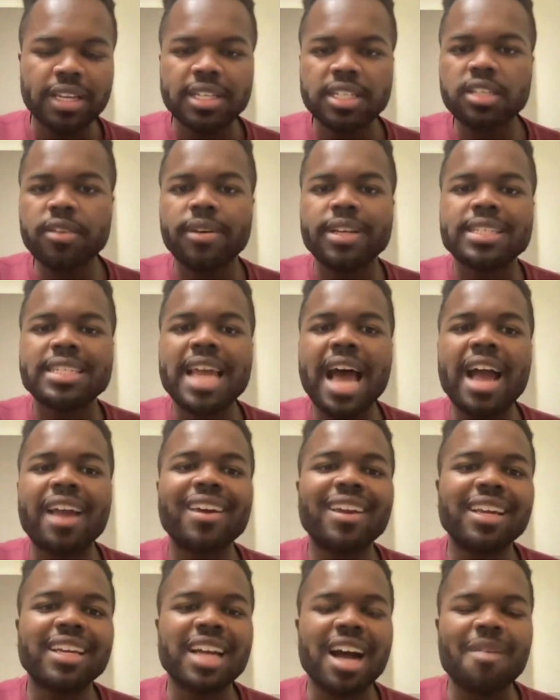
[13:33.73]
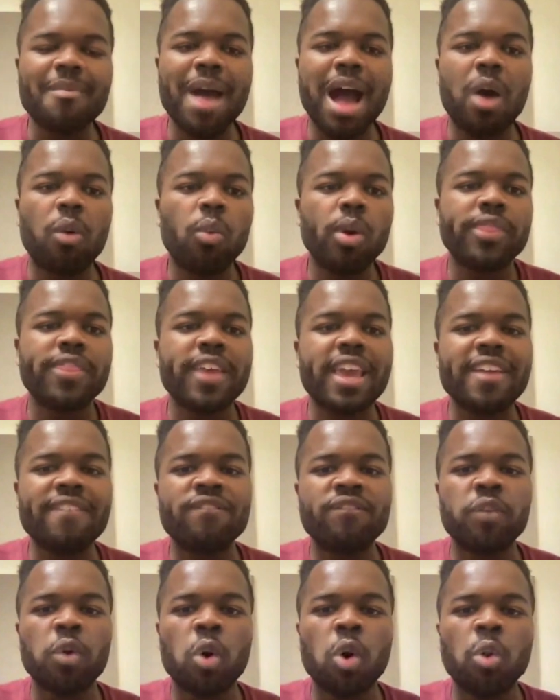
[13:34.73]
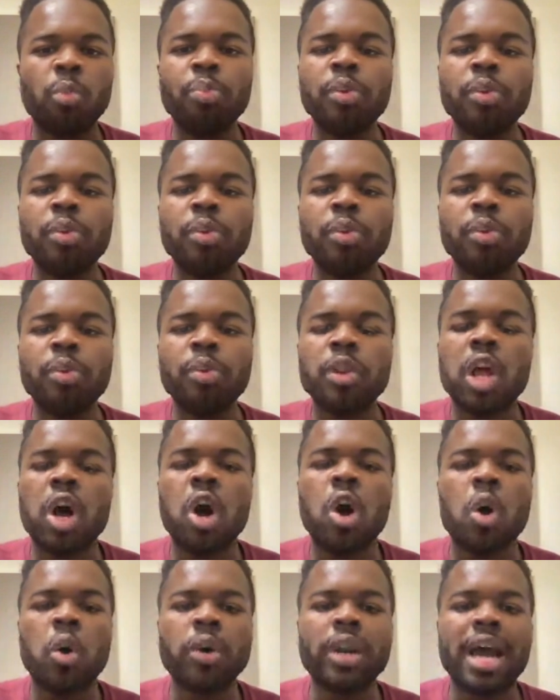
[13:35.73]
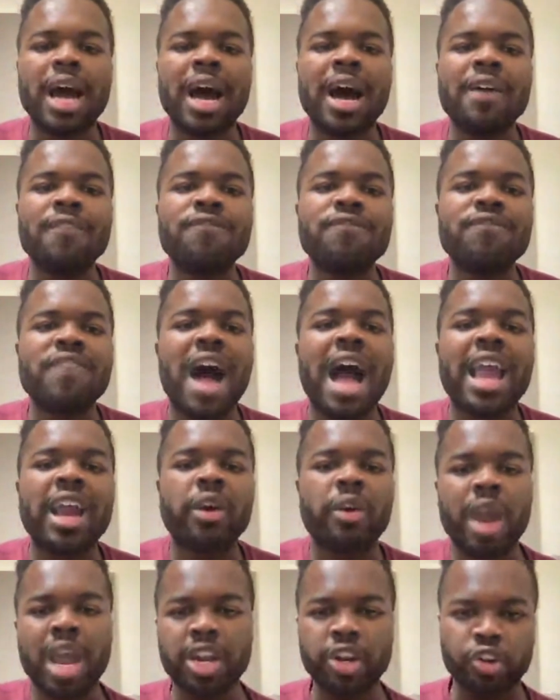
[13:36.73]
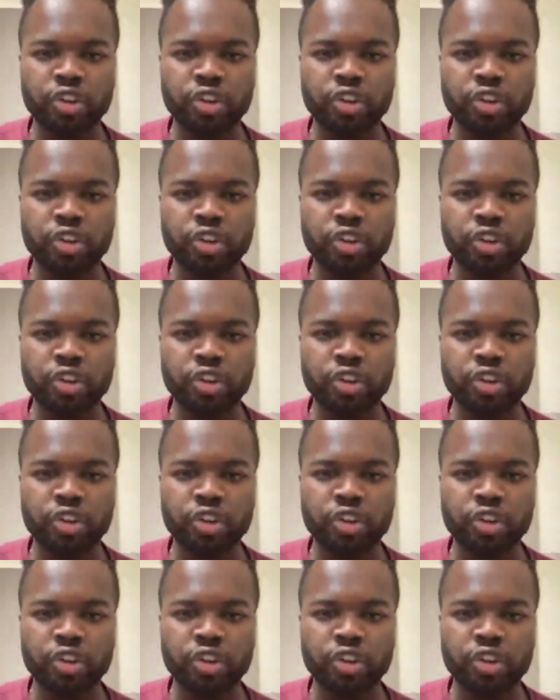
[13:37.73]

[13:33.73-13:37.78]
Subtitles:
So he's not going to come out with a full-blown fire energy.